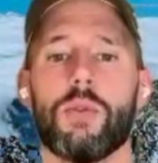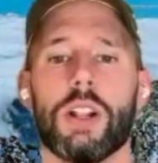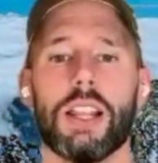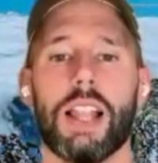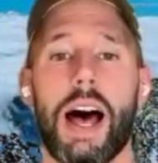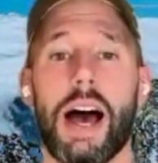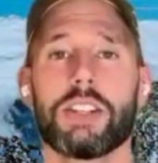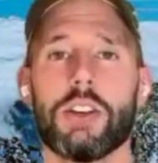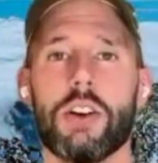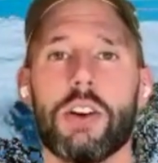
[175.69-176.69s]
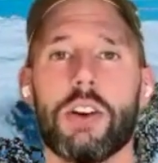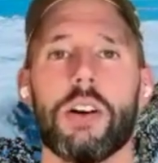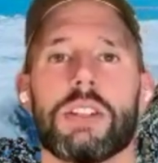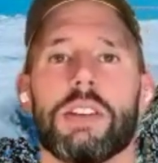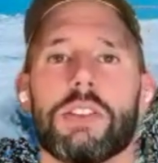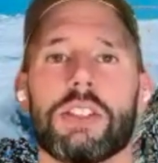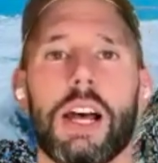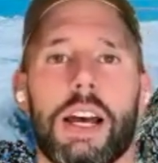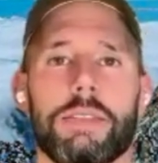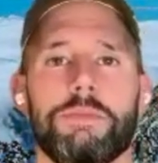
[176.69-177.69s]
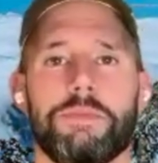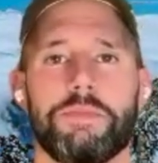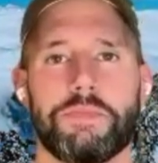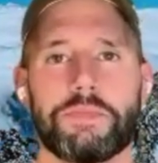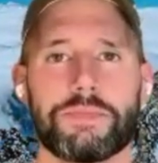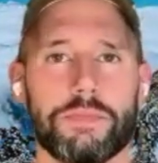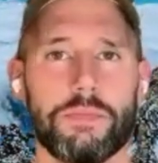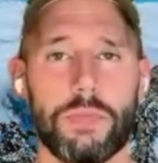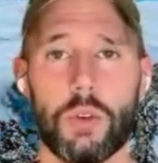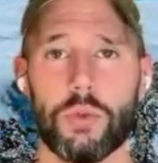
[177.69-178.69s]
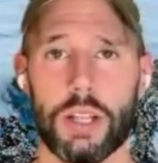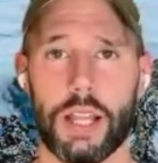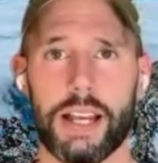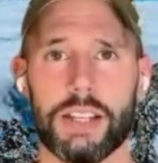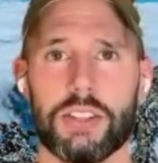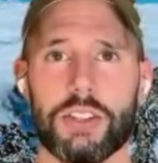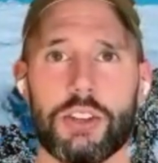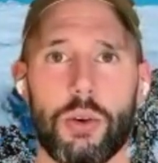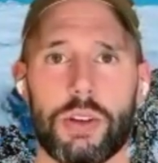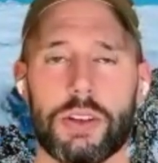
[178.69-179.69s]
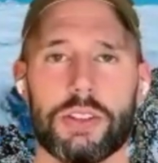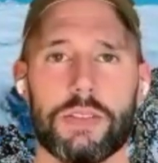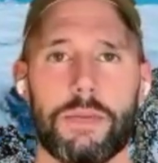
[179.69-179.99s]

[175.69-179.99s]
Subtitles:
Relax your arms to your side. Relax the shoulders.